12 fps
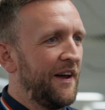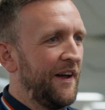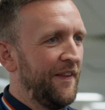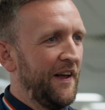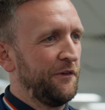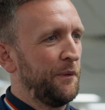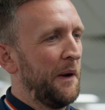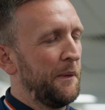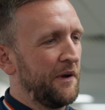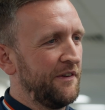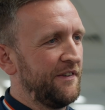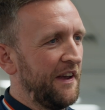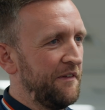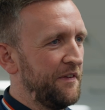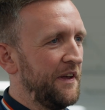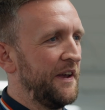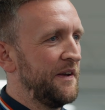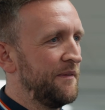That's when we
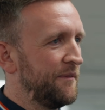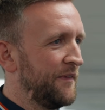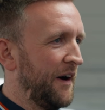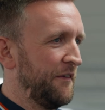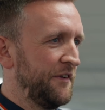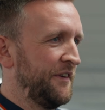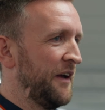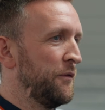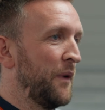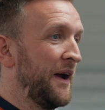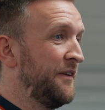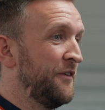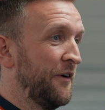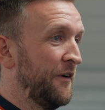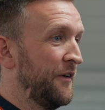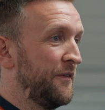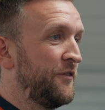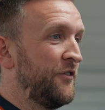can either save weight
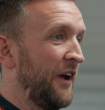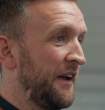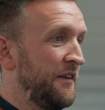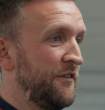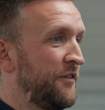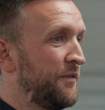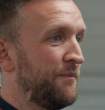or change